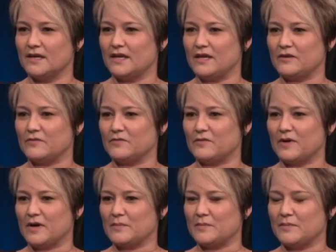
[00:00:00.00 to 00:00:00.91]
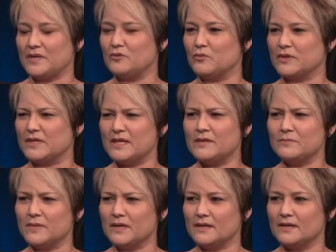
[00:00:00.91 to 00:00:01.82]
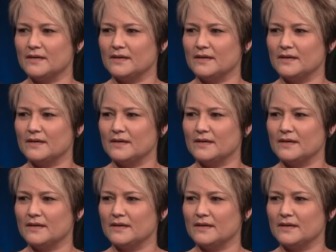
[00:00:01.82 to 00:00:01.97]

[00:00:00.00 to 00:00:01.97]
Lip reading: if he would keep me.